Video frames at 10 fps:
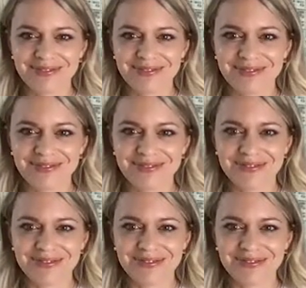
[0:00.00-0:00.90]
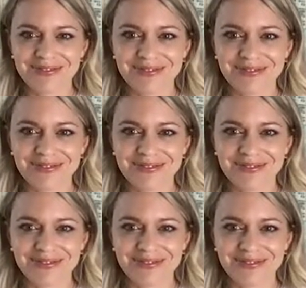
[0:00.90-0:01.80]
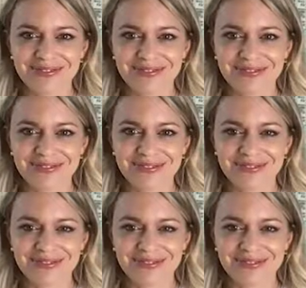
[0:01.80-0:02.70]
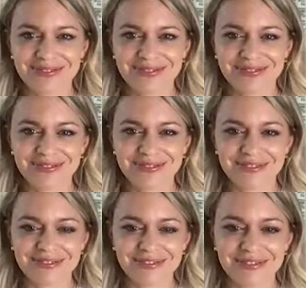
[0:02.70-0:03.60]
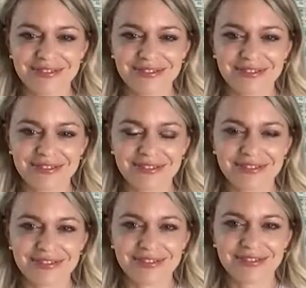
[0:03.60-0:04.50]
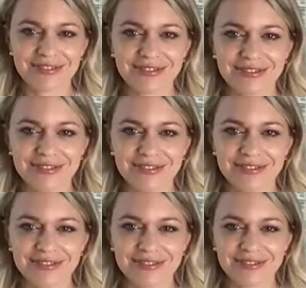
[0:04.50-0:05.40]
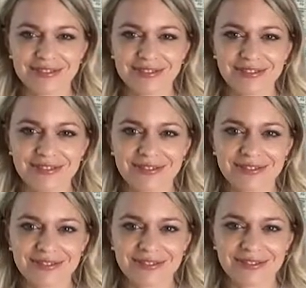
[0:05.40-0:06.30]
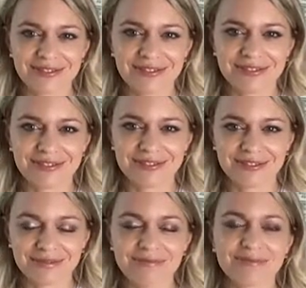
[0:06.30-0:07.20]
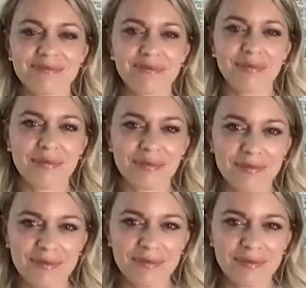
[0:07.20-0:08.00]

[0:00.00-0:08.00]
The person shown says nothing.